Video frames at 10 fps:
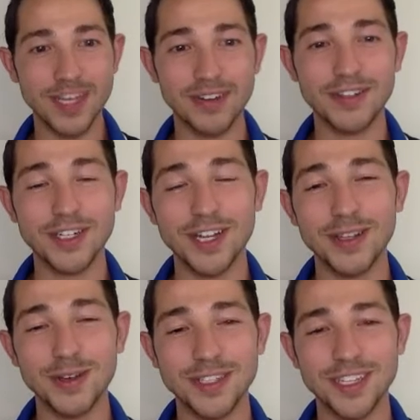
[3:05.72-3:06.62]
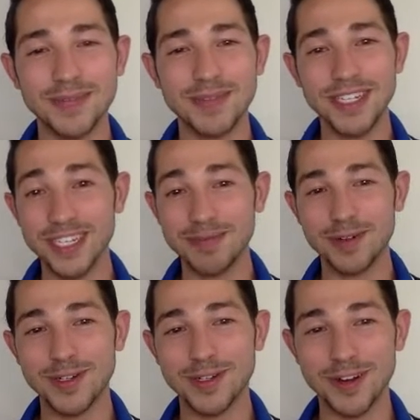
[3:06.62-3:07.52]
out of a cello is going to be
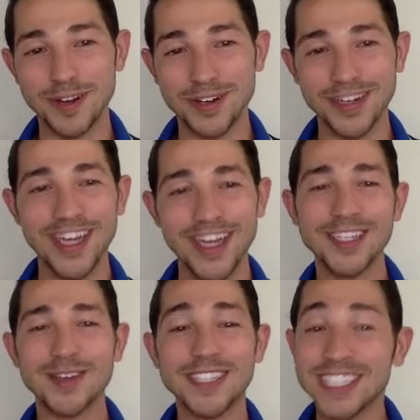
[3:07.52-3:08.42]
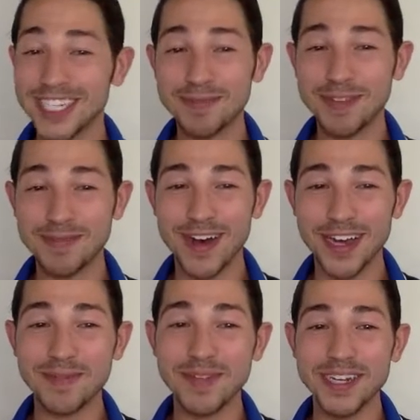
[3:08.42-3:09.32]
deeper, darker. So I'll teach people how
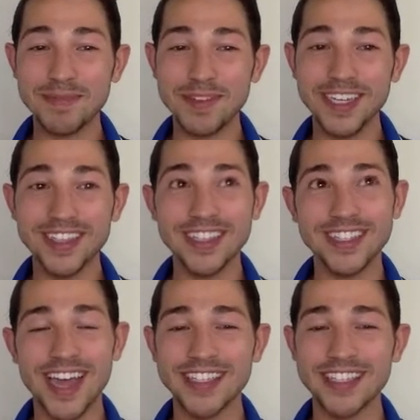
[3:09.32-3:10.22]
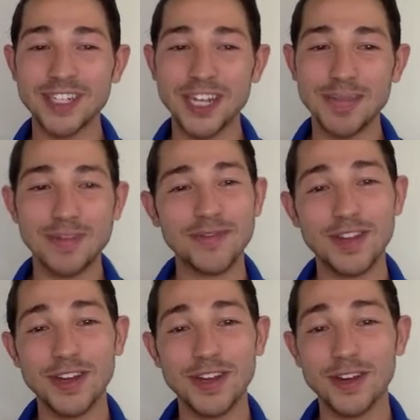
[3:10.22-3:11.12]
to manipulate the size and shape of
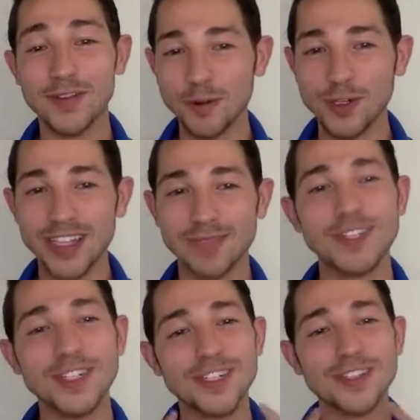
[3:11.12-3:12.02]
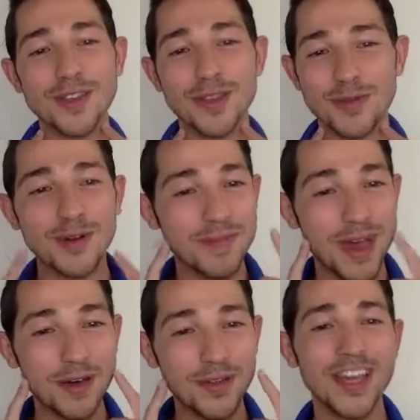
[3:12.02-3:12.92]
their vocal tract, which is the throat and
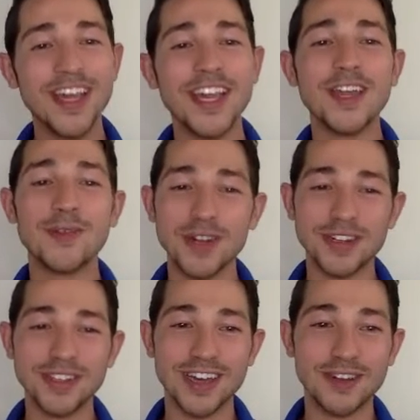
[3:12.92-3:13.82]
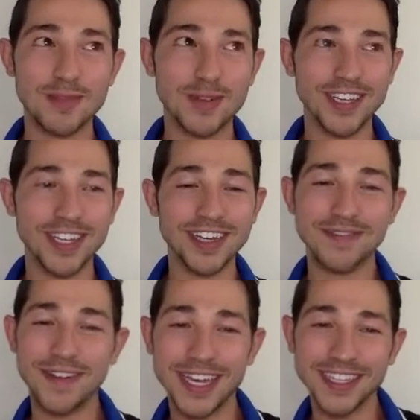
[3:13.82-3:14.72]
mouth, in order to sound more like a
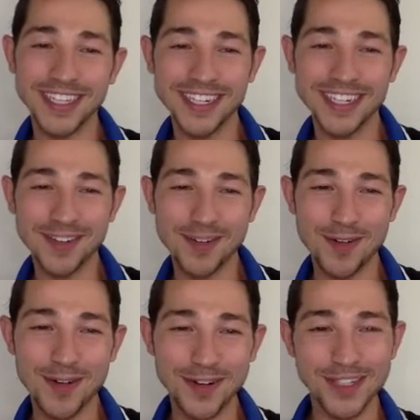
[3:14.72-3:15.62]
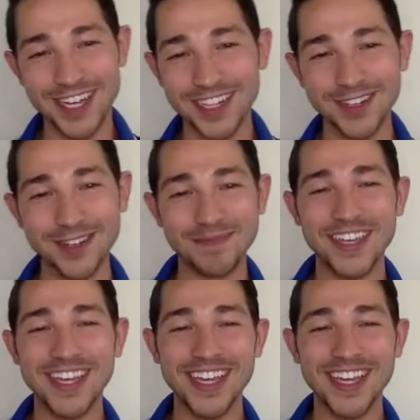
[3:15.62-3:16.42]
violin or cello.